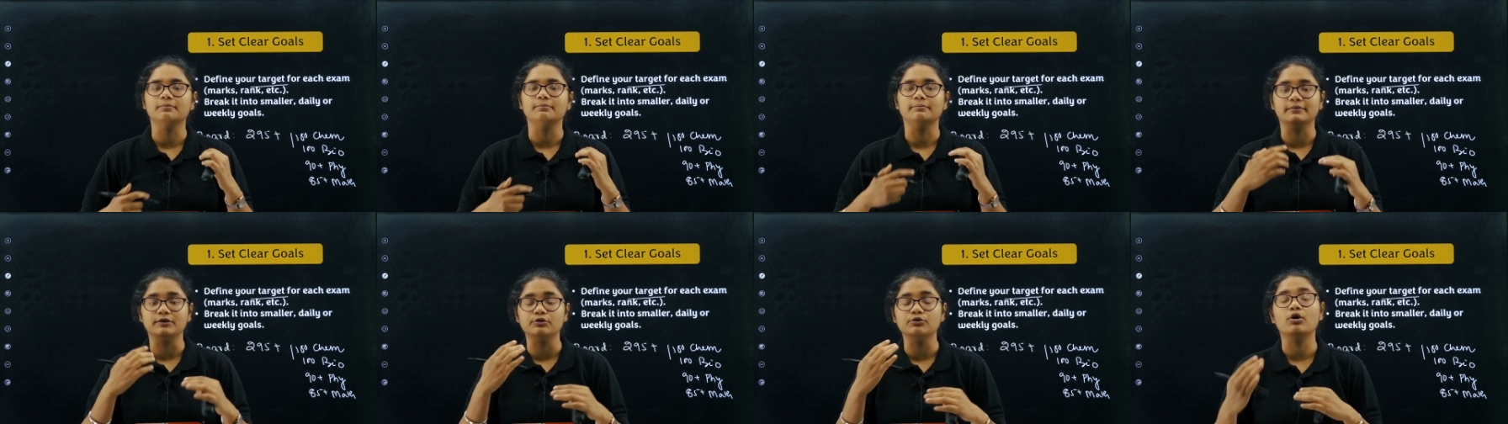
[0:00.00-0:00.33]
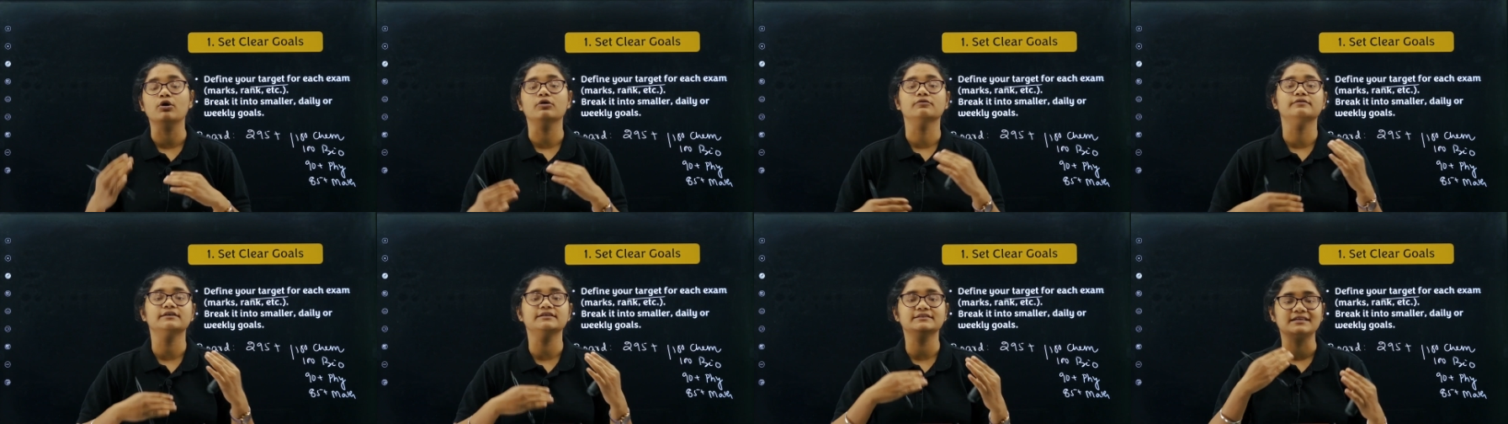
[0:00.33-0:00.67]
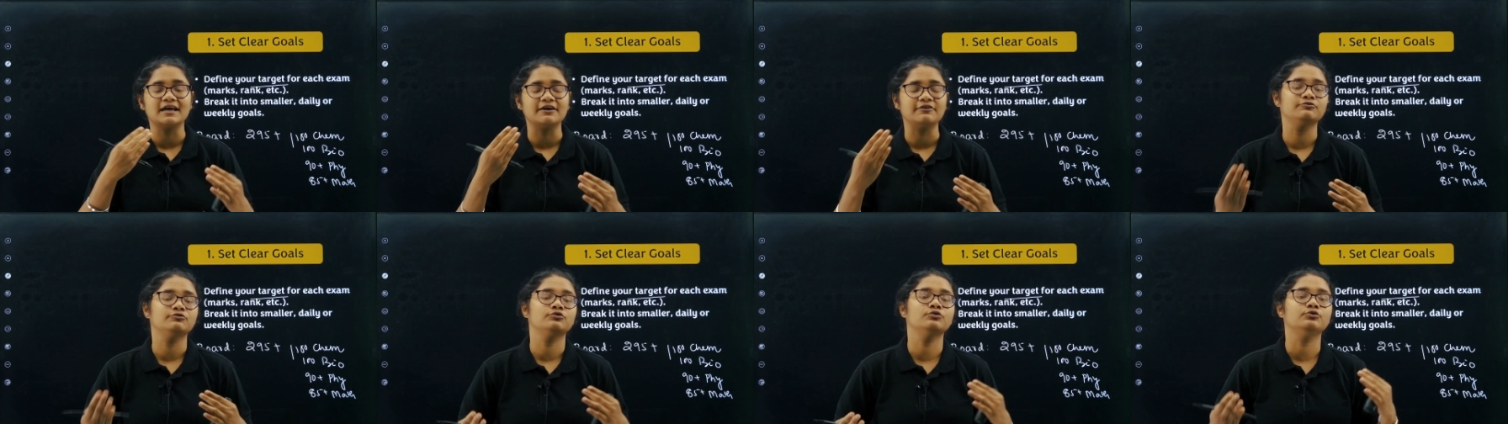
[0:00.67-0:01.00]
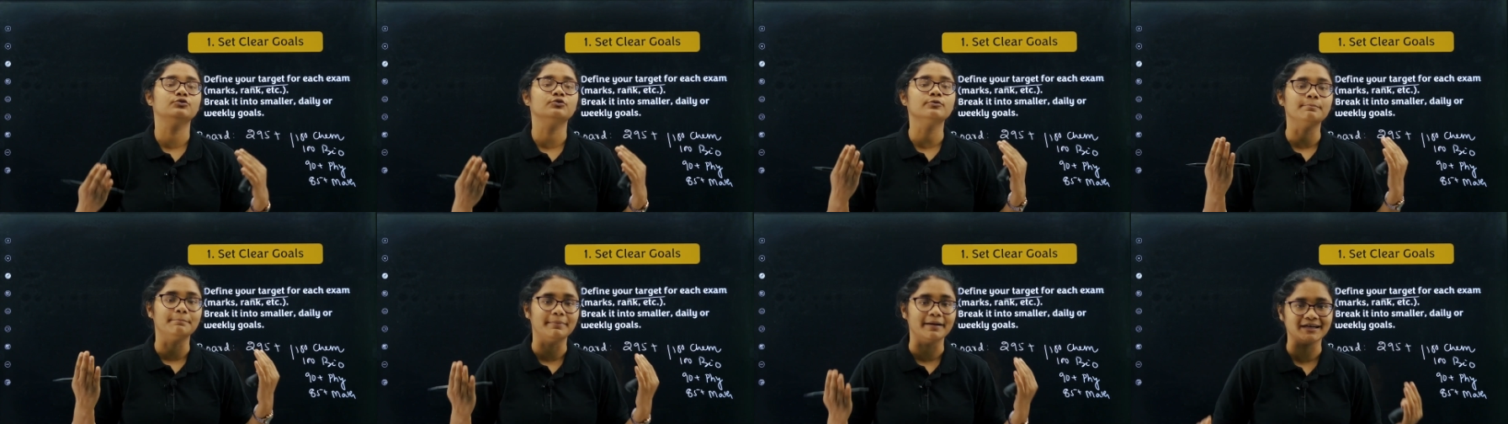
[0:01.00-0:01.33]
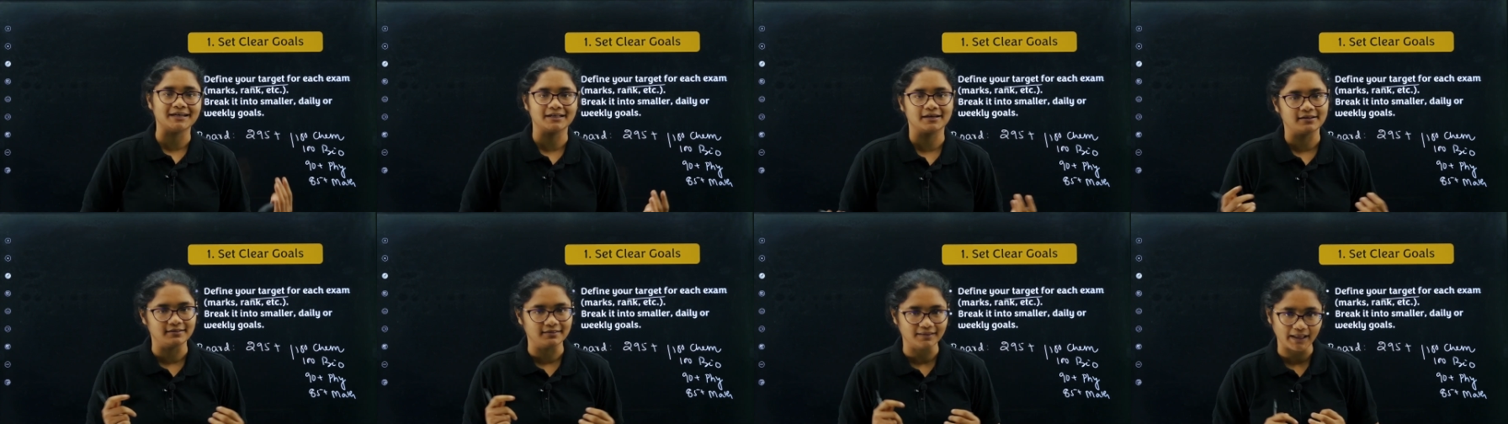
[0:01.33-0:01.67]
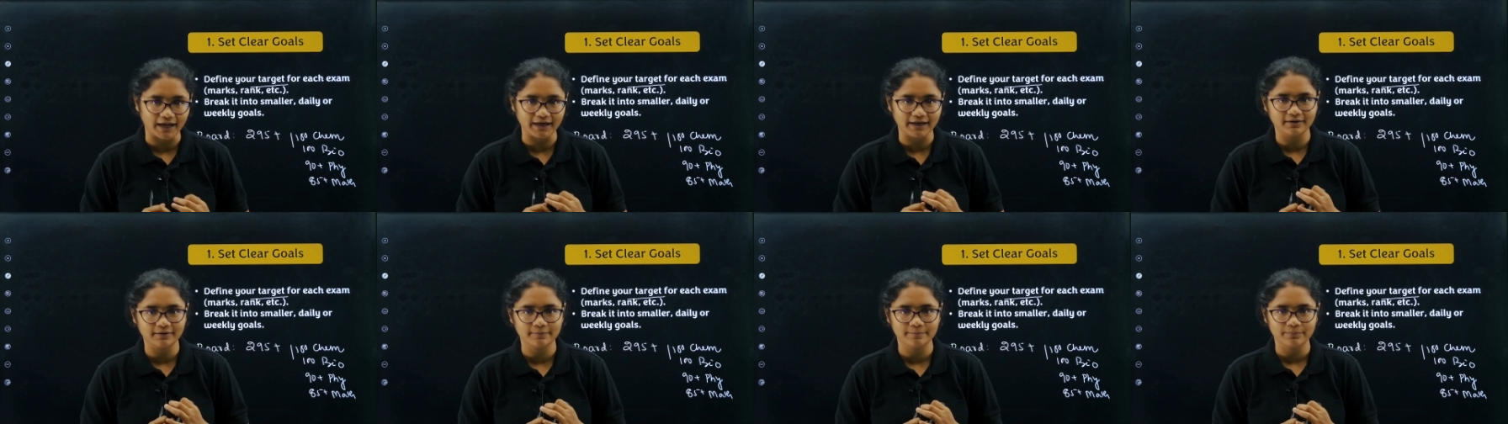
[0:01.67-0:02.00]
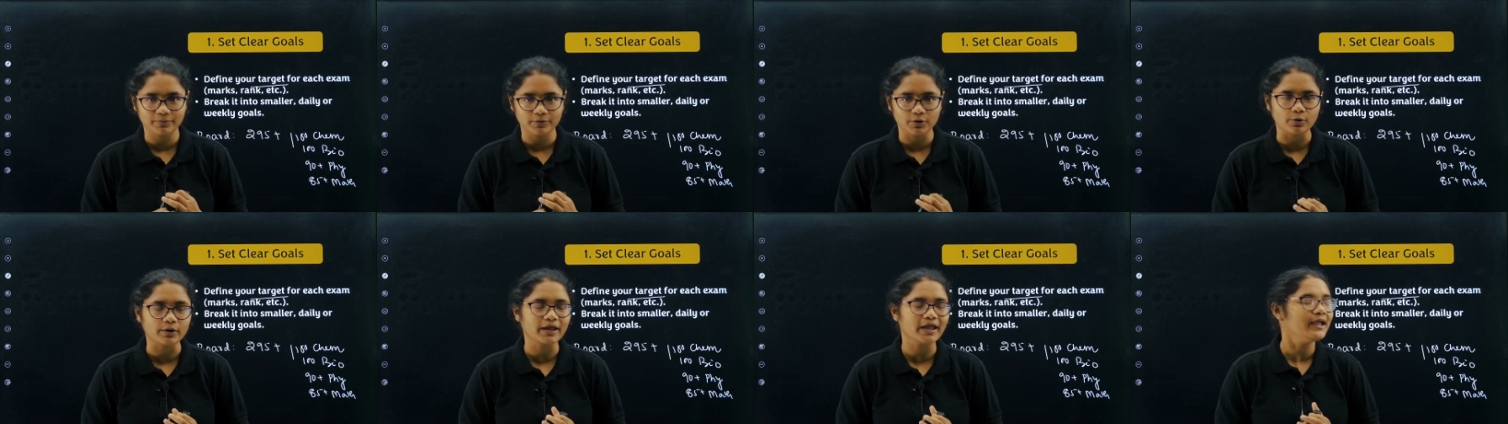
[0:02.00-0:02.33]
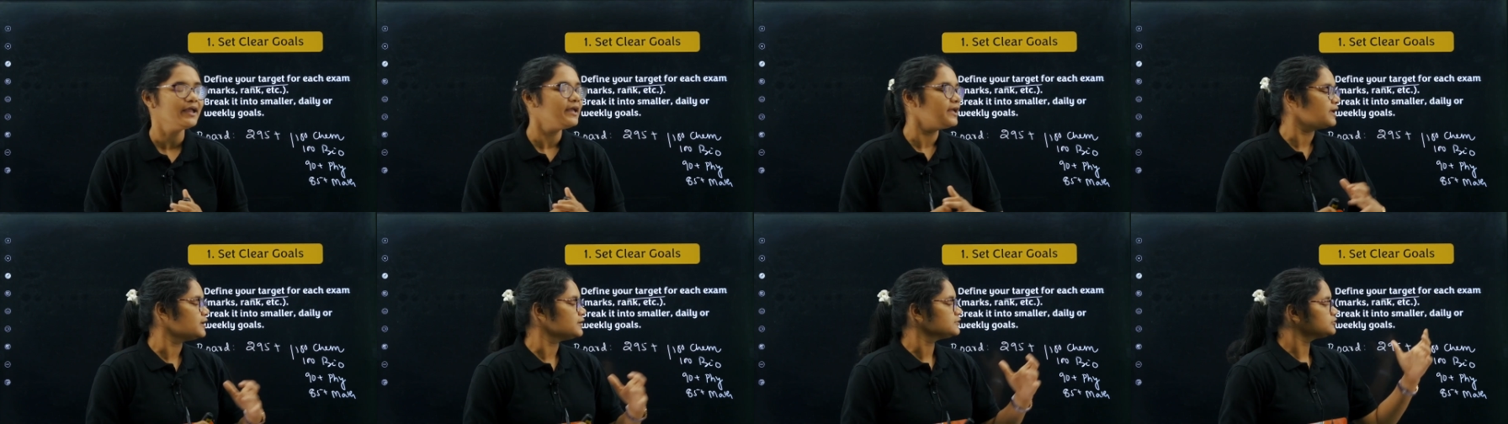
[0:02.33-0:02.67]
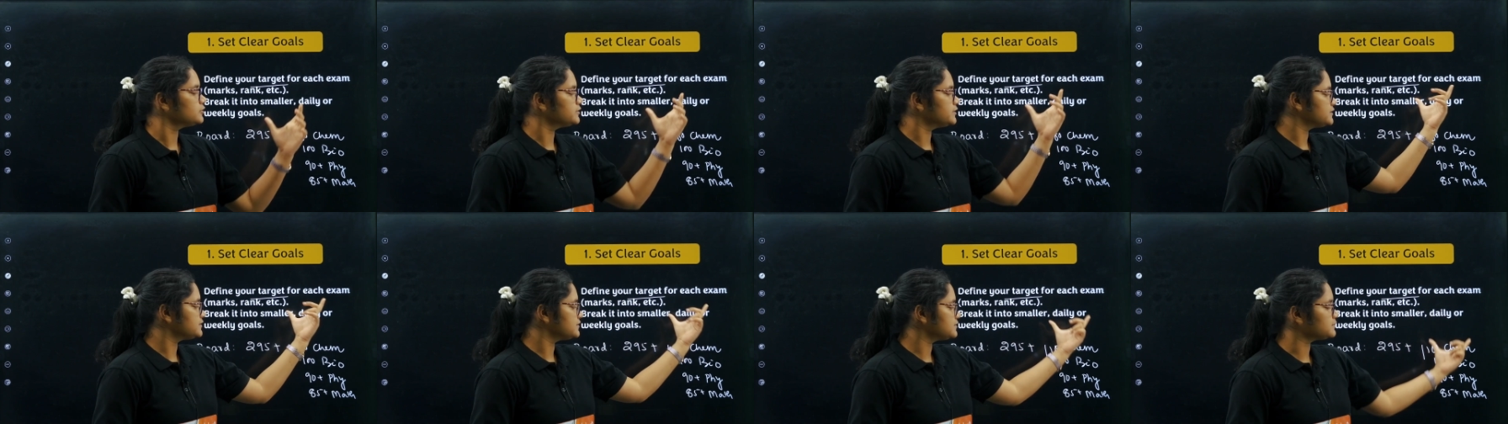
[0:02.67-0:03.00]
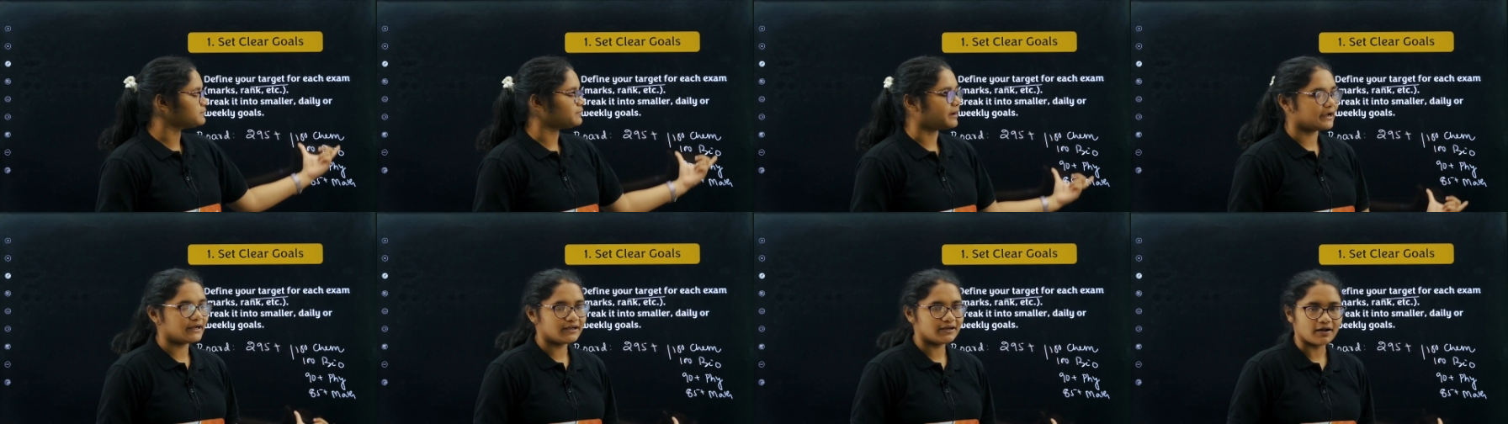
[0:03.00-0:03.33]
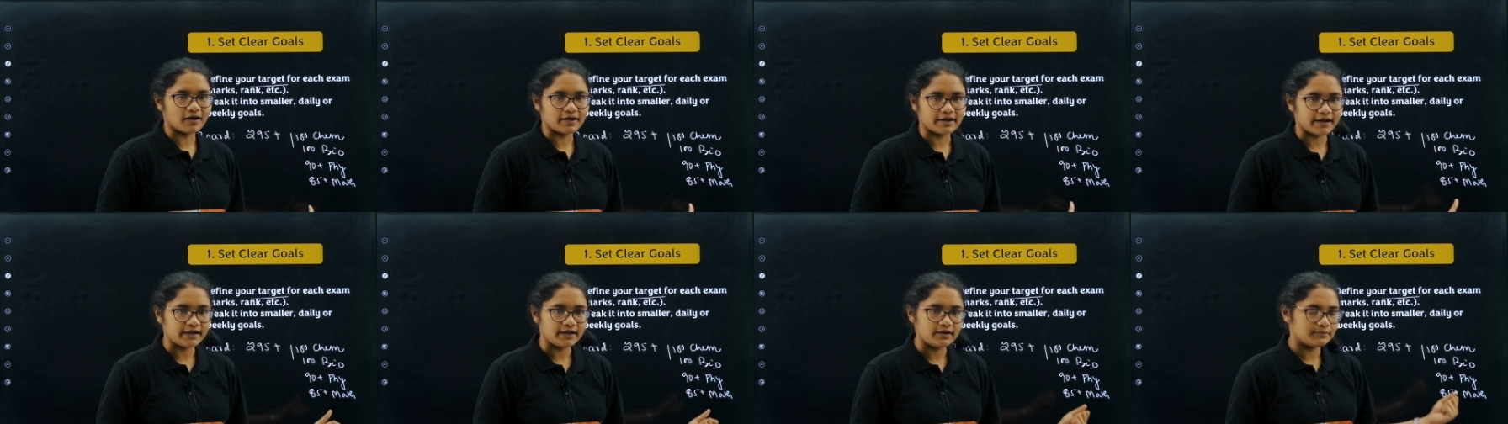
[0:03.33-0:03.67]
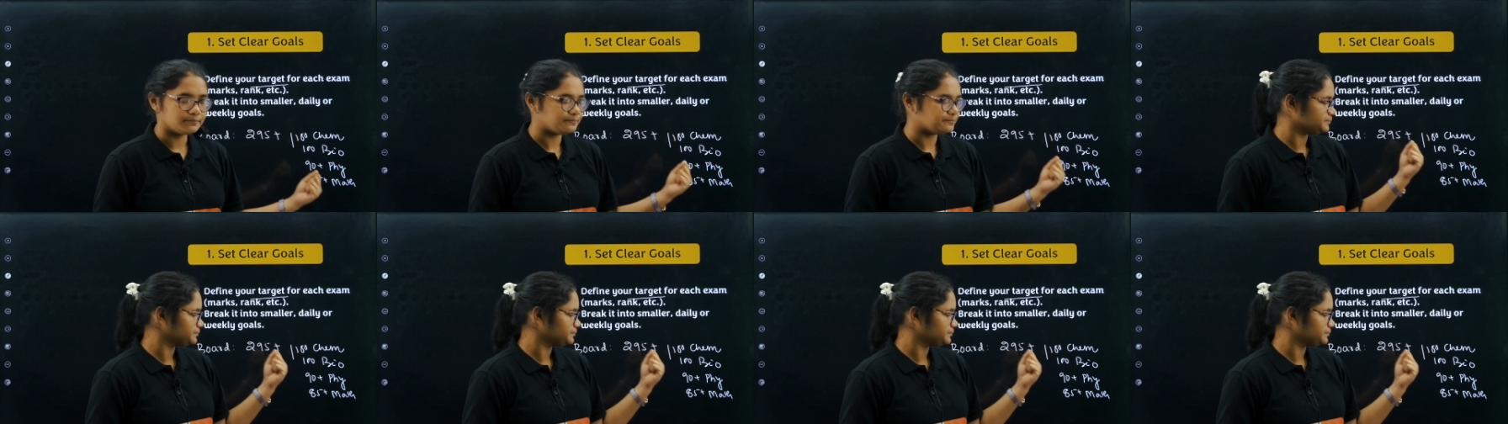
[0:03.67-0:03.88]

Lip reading: you always have to do better in that, okay. So this is my target.